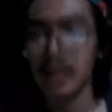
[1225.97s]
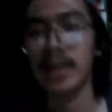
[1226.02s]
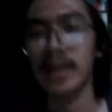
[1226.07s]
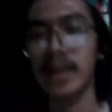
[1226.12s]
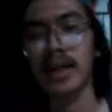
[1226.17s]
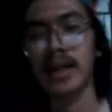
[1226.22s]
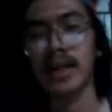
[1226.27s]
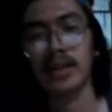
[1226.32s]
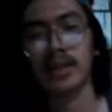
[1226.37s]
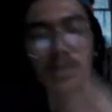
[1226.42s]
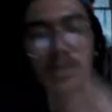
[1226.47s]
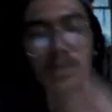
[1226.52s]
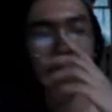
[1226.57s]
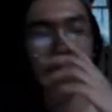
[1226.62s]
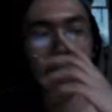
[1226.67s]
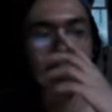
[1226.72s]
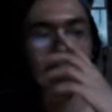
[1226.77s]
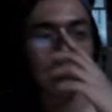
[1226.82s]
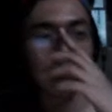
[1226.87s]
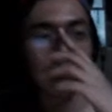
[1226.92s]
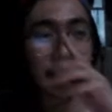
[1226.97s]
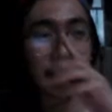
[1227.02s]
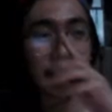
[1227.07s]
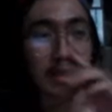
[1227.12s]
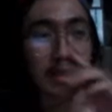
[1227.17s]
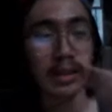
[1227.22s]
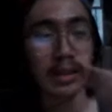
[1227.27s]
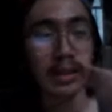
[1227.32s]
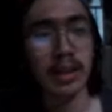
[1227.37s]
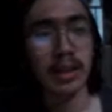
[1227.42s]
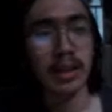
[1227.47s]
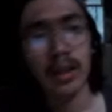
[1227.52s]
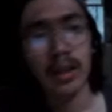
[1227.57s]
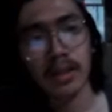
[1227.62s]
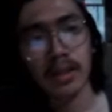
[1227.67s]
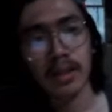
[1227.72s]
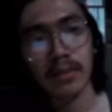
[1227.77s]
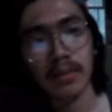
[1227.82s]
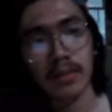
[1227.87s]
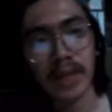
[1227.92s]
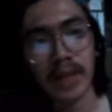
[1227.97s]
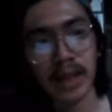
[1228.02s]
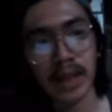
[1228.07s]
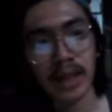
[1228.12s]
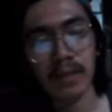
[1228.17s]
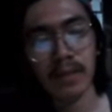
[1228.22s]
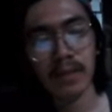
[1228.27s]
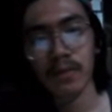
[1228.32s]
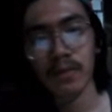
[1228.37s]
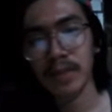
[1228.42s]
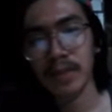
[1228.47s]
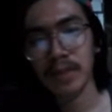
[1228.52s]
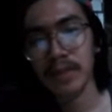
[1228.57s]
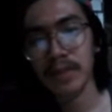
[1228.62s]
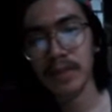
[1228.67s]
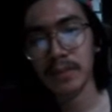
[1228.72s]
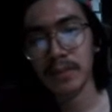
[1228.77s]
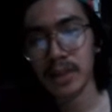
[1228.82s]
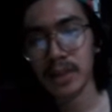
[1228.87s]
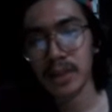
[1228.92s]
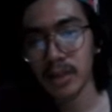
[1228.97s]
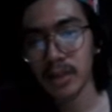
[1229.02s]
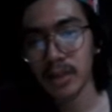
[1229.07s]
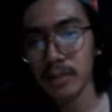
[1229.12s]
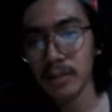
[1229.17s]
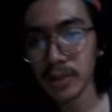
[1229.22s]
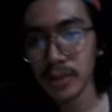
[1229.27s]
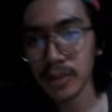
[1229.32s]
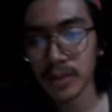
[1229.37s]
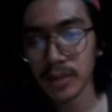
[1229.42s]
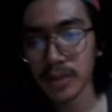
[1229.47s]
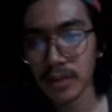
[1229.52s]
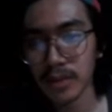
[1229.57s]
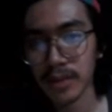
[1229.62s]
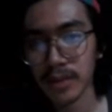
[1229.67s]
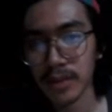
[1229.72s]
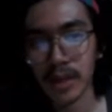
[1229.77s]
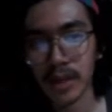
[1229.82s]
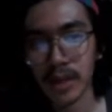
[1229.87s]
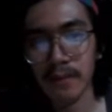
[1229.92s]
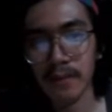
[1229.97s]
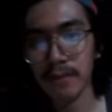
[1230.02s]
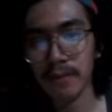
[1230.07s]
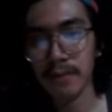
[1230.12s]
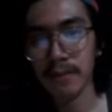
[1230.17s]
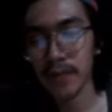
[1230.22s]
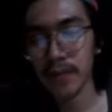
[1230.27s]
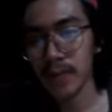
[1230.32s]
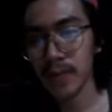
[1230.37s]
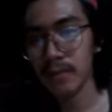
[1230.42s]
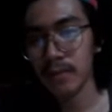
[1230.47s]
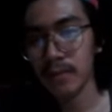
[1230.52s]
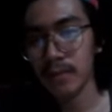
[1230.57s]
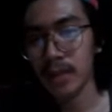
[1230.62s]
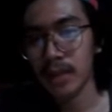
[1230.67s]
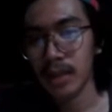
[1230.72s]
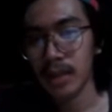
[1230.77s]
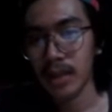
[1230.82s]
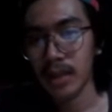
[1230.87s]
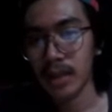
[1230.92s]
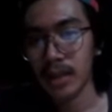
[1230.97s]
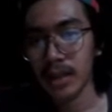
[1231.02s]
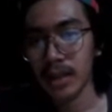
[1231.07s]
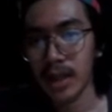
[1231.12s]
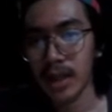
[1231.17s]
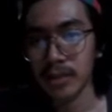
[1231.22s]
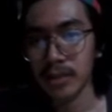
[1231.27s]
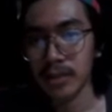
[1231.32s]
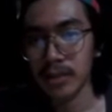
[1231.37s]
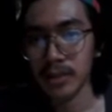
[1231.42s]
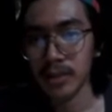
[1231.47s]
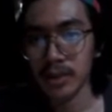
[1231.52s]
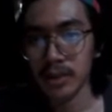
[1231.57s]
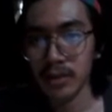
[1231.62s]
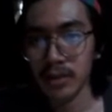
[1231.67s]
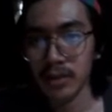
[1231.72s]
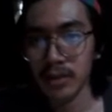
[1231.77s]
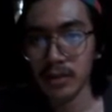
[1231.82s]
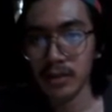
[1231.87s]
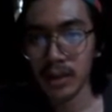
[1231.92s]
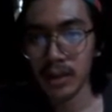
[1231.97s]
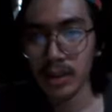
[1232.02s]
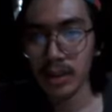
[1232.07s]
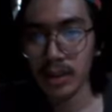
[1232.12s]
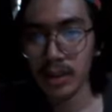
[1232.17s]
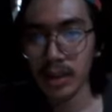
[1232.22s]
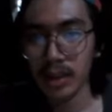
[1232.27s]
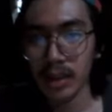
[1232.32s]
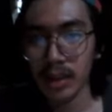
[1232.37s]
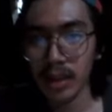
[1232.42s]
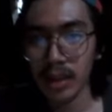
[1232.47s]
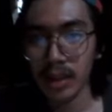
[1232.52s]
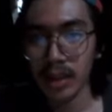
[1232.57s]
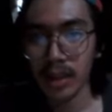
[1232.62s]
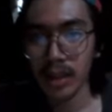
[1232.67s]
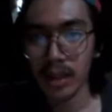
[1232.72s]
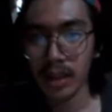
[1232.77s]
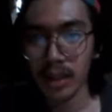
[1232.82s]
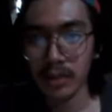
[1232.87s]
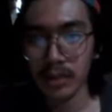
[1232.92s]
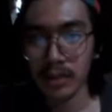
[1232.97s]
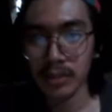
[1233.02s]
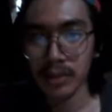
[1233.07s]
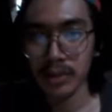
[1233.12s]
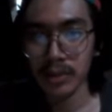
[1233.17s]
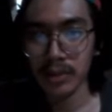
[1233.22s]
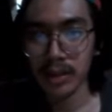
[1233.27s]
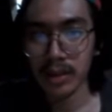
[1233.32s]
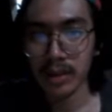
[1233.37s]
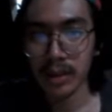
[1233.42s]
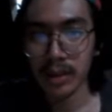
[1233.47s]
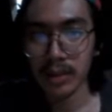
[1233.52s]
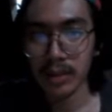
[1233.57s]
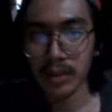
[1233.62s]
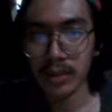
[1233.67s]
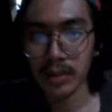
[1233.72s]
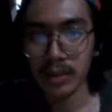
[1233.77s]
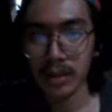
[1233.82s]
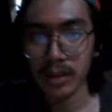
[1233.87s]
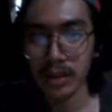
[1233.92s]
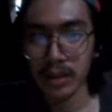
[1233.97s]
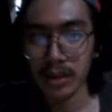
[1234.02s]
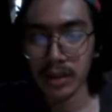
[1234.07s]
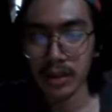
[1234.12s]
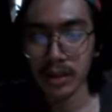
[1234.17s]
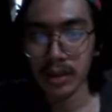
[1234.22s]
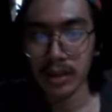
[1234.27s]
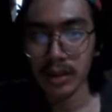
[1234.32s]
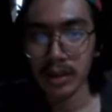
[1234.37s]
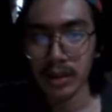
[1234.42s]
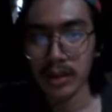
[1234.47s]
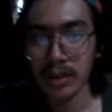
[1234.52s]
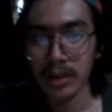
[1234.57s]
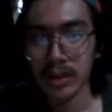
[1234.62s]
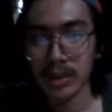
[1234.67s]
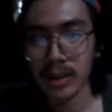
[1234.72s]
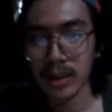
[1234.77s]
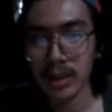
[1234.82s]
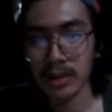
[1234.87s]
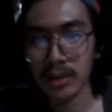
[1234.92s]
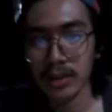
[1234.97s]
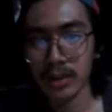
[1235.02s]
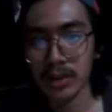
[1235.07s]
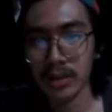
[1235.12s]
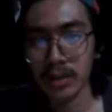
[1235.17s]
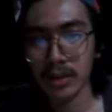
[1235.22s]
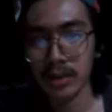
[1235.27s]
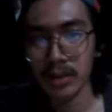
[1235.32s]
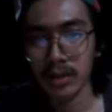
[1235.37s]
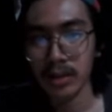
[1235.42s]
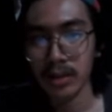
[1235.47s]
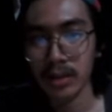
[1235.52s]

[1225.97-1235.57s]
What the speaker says: and so as you can see, we have 5 different inputs for our 5 outputs. So we can output them the same. So